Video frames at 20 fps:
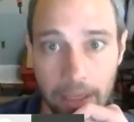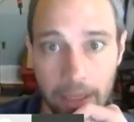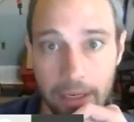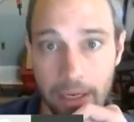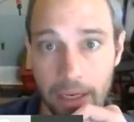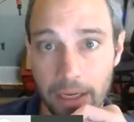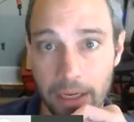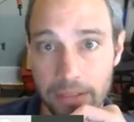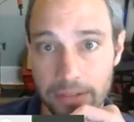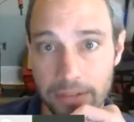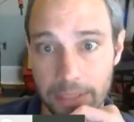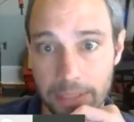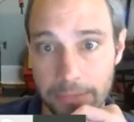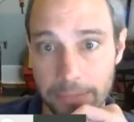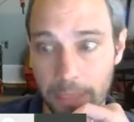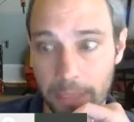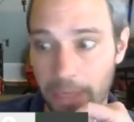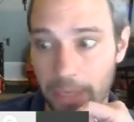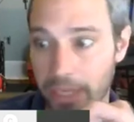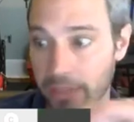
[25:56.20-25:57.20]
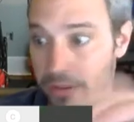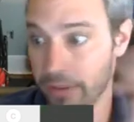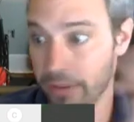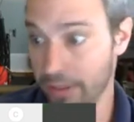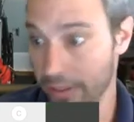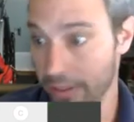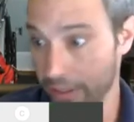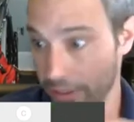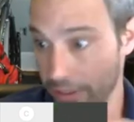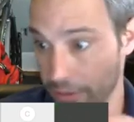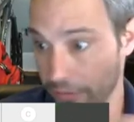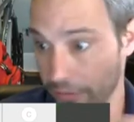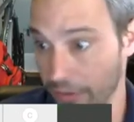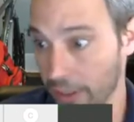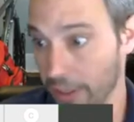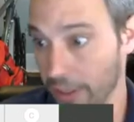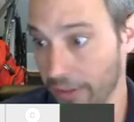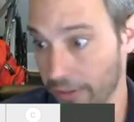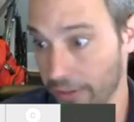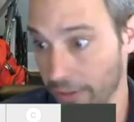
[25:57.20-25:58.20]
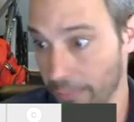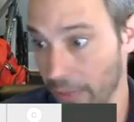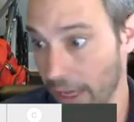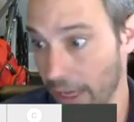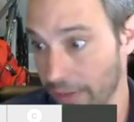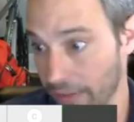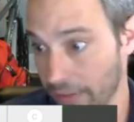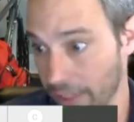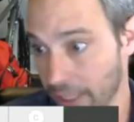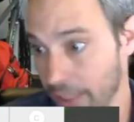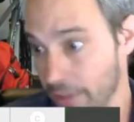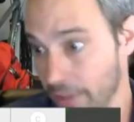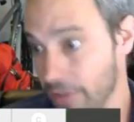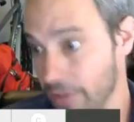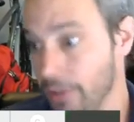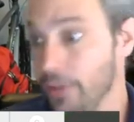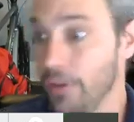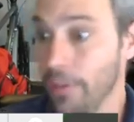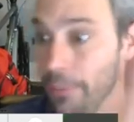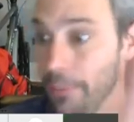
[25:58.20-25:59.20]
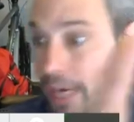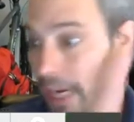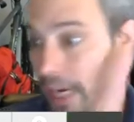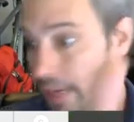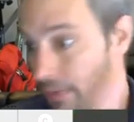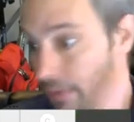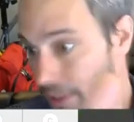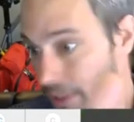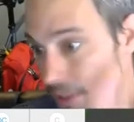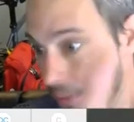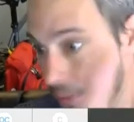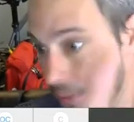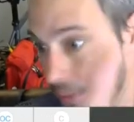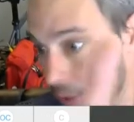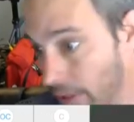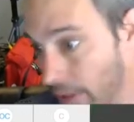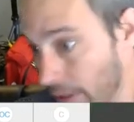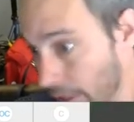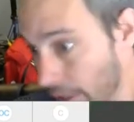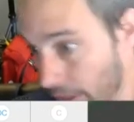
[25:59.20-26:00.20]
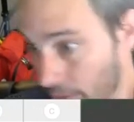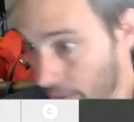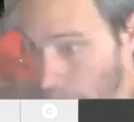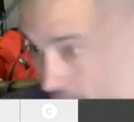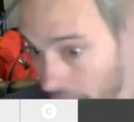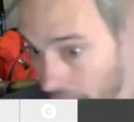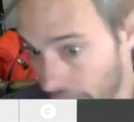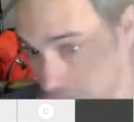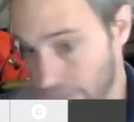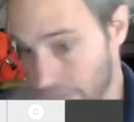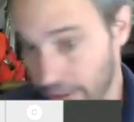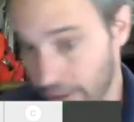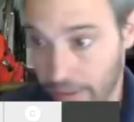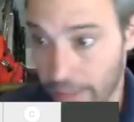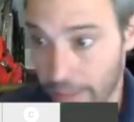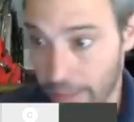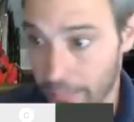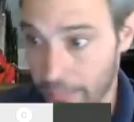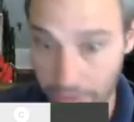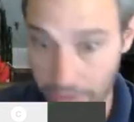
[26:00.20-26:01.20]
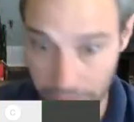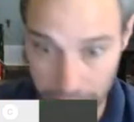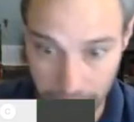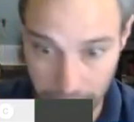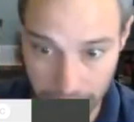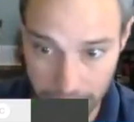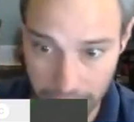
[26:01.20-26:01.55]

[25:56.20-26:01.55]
In a steam turbine, the industrial furnace supplies the heat to the pot, which is the boiler, and the water's in there and it boils. So